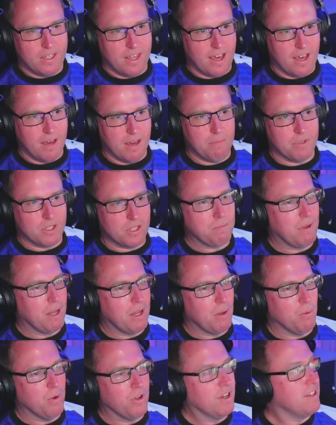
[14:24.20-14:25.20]
yeah,
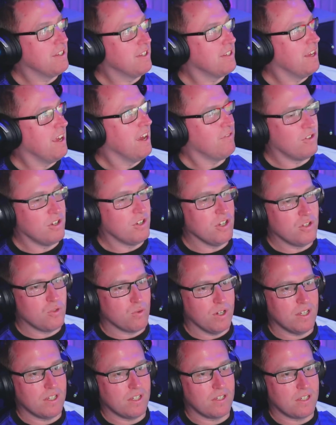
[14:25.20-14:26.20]
split one, I'd say, after
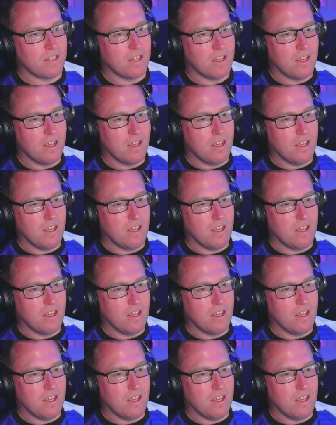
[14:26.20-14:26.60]
this race.